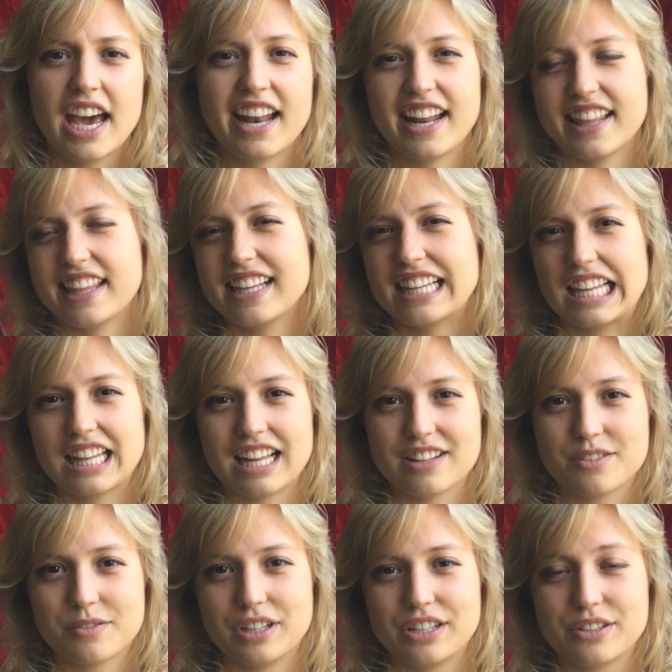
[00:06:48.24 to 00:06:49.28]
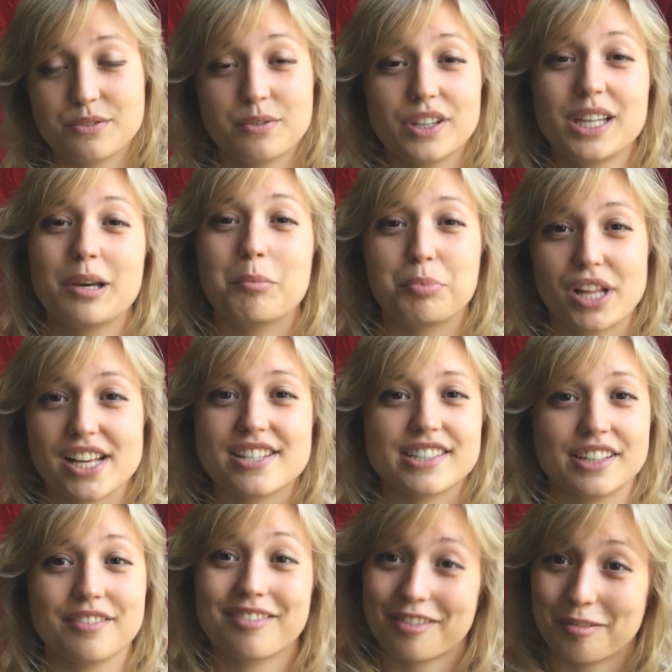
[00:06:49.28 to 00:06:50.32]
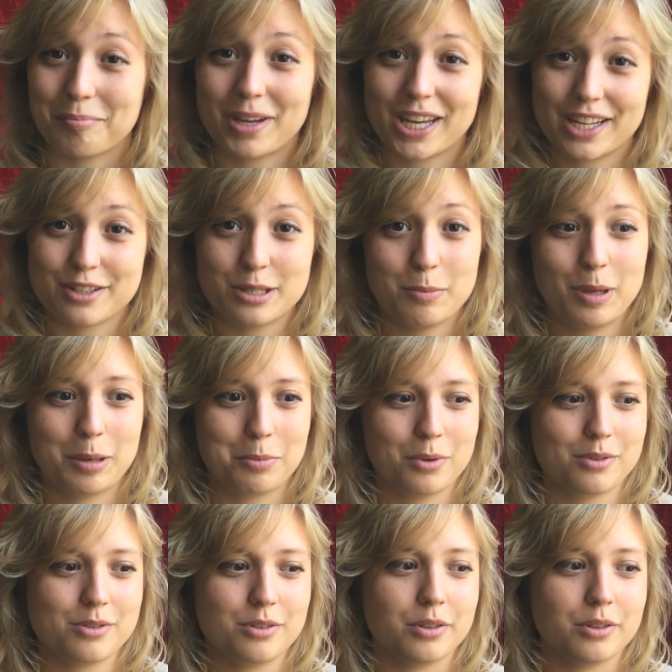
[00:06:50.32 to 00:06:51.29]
And I think that it's really a blessing for me to be able